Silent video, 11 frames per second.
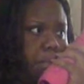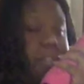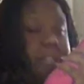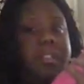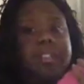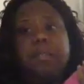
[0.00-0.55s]

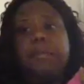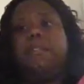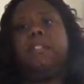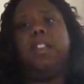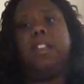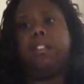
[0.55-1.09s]
For some
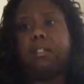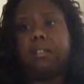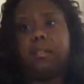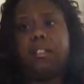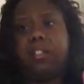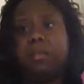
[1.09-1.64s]
fact,
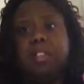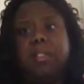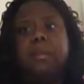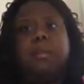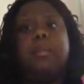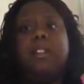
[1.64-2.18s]
I'm
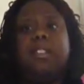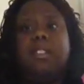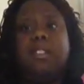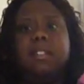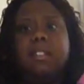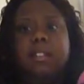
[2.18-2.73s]
getting my
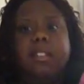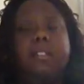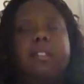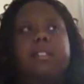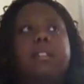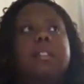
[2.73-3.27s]
braces and
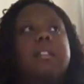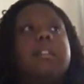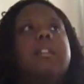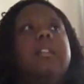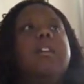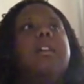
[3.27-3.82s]

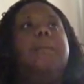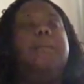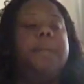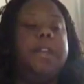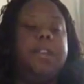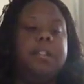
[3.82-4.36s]
I'm
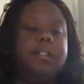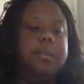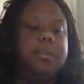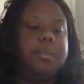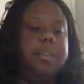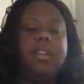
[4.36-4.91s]
back to
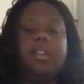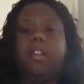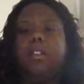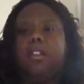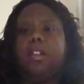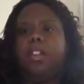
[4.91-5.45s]
working
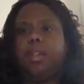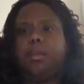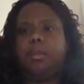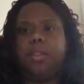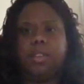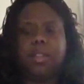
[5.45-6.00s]
out like I
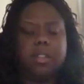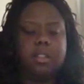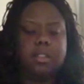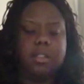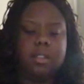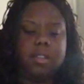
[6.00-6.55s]
was.